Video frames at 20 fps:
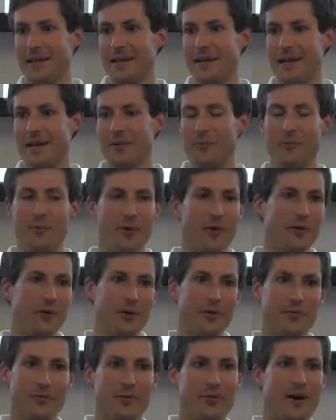it won't
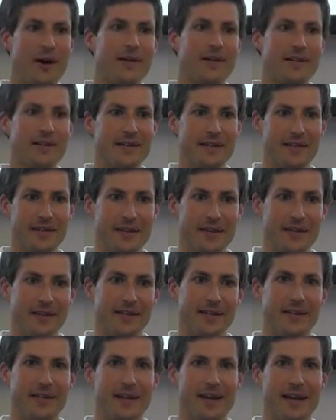overwrite
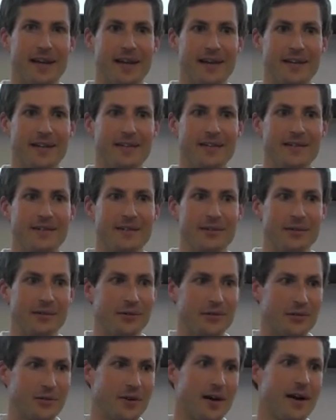anything, and you
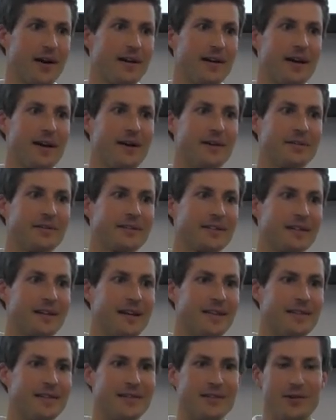can try it out
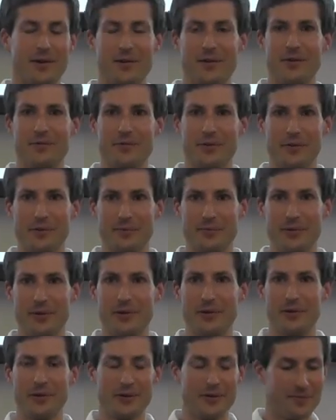and then turn off your
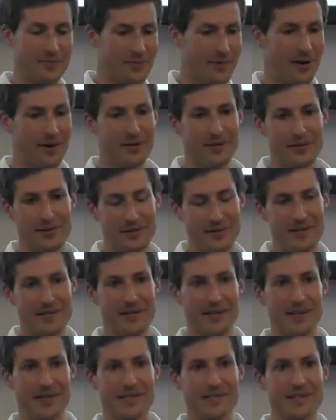computer, unhook the
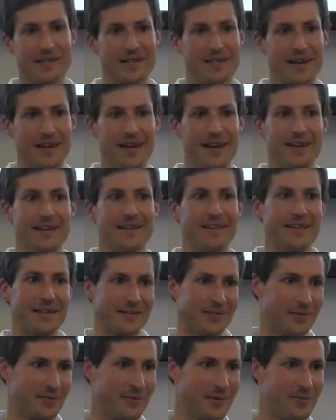disk, and
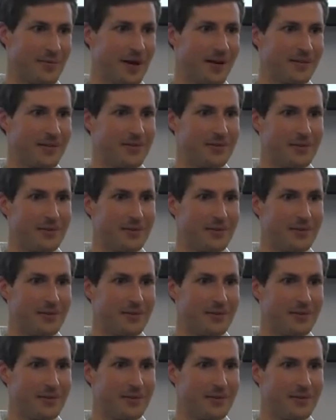things will be back to